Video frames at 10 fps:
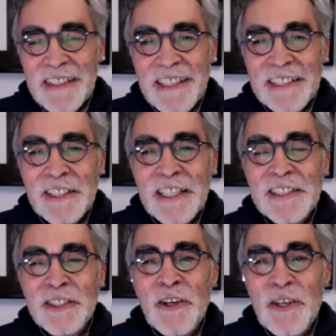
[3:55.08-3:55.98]
let's
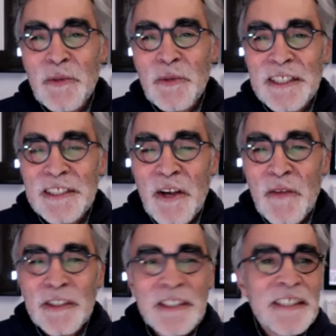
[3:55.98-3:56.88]
get started with this
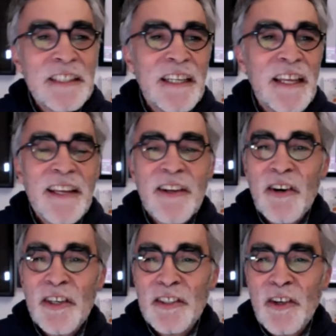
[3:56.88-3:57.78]
conversation and
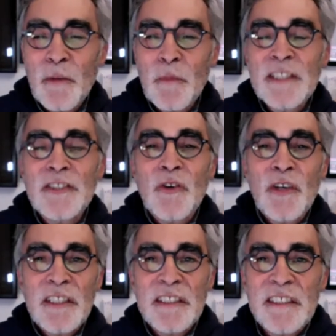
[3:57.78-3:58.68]
art talk. Please
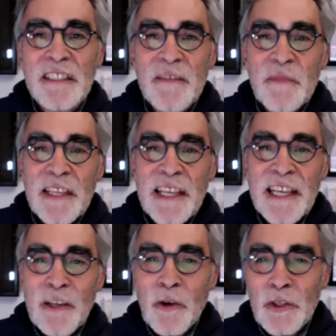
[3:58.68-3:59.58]
join us,
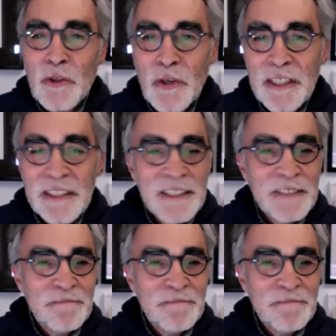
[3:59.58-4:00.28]
Eloy Torrez.